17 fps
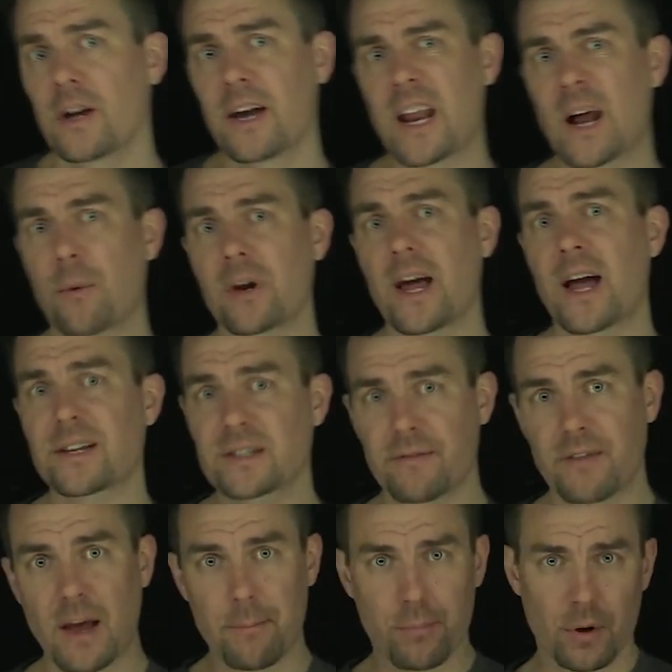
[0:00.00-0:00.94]
and I want to ask
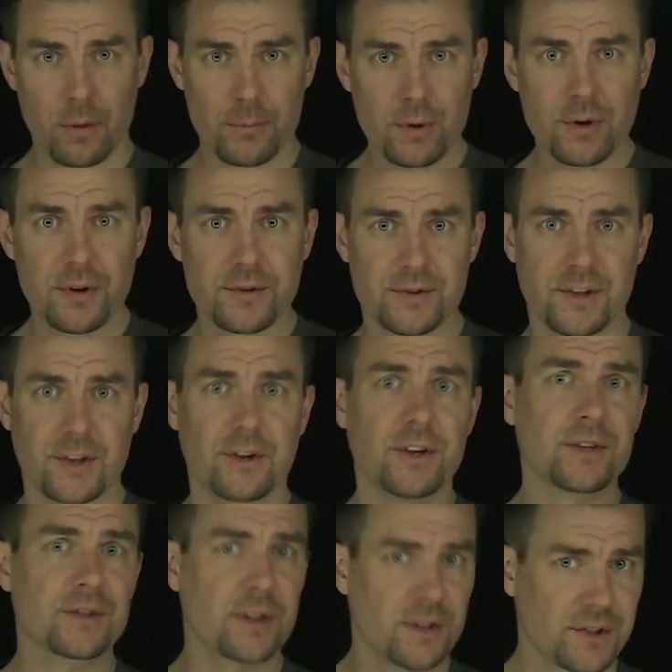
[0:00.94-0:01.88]
if that permuted
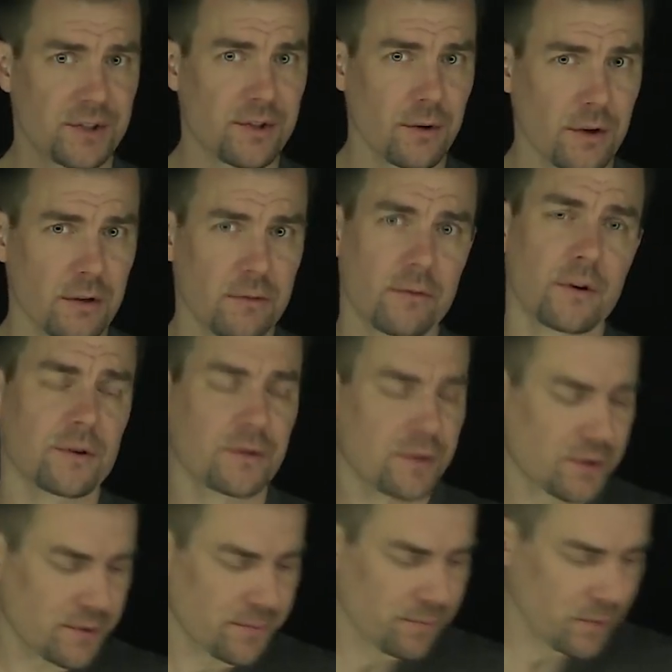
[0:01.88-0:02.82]
series still
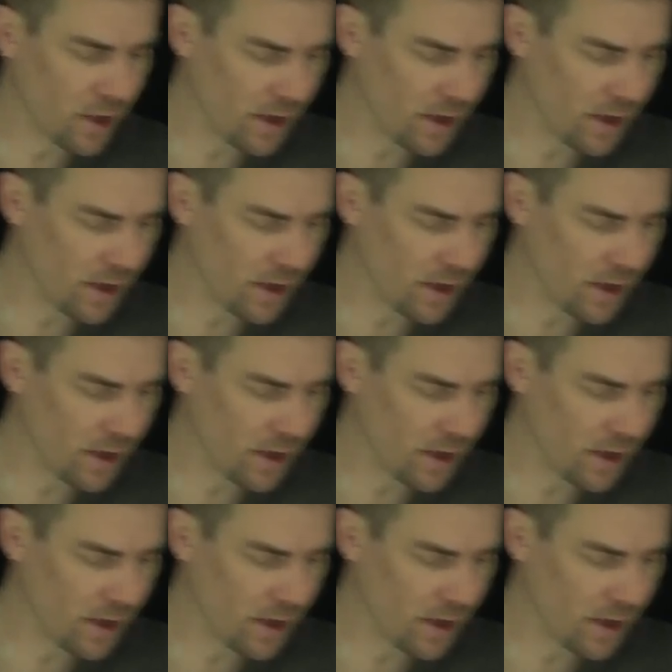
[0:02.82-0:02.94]
converges.